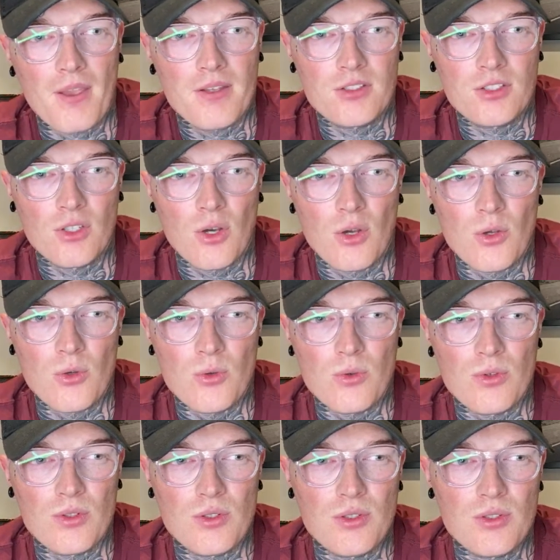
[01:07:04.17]

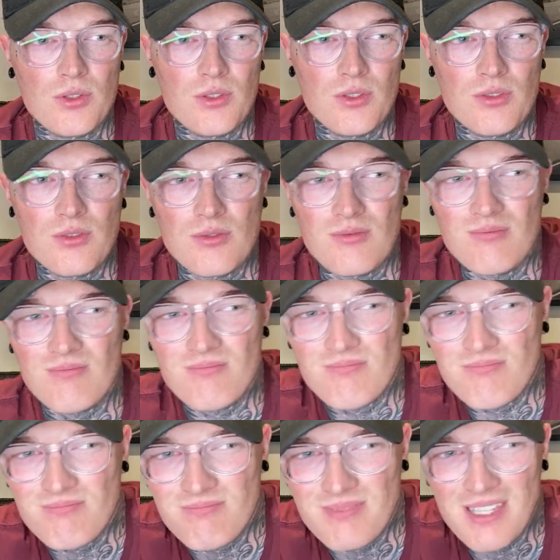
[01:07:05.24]
So
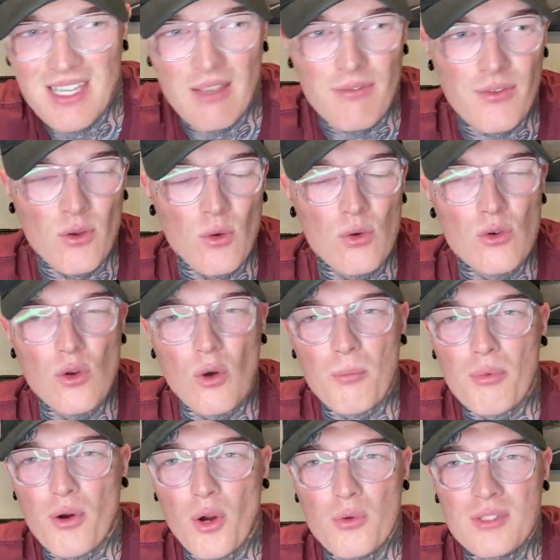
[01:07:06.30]
if you're
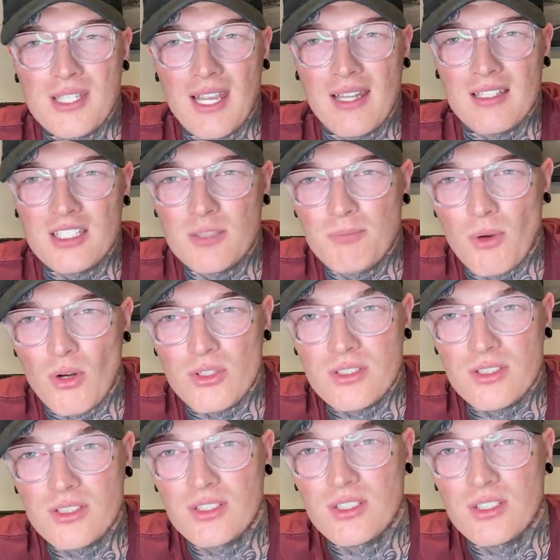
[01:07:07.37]
not prone to getting spots and